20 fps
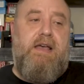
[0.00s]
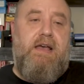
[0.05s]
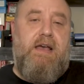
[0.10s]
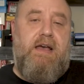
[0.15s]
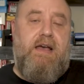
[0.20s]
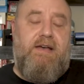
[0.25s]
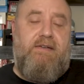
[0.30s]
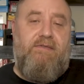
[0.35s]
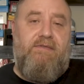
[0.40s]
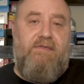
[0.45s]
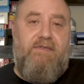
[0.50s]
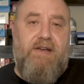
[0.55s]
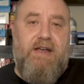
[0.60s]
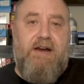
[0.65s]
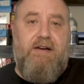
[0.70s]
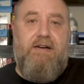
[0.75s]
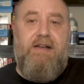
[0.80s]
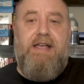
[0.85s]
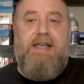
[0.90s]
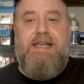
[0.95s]
a
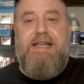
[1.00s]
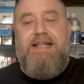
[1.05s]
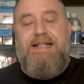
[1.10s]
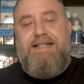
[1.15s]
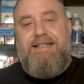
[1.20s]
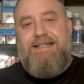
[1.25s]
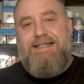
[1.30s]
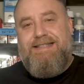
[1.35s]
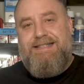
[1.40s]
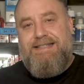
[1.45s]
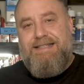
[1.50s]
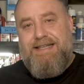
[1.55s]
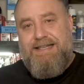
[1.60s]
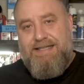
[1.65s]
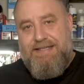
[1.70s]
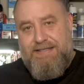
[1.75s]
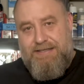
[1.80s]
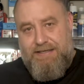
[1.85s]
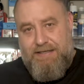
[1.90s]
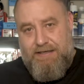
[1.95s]
very
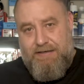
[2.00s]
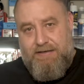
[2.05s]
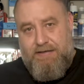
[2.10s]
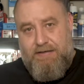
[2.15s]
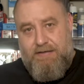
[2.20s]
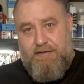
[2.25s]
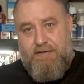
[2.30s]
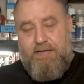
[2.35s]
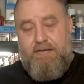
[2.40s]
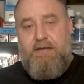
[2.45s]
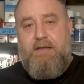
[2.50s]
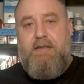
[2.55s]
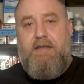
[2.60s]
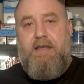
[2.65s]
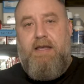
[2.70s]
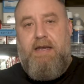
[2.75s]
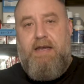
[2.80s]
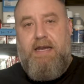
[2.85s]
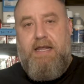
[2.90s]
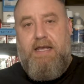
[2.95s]
consistent
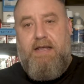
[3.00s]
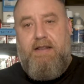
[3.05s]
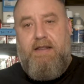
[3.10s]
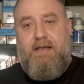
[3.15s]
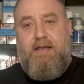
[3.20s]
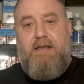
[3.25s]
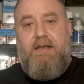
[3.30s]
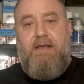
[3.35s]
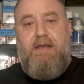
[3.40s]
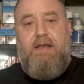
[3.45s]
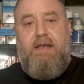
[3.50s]
annealing.